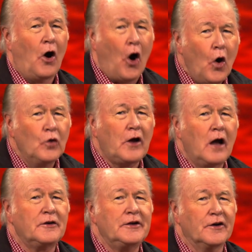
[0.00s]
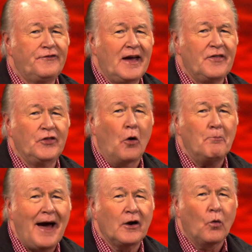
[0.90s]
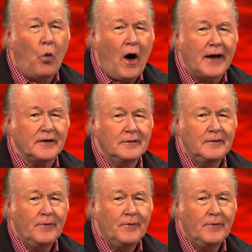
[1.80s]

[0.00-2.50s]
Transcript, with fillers: Hold on to your faith no matter what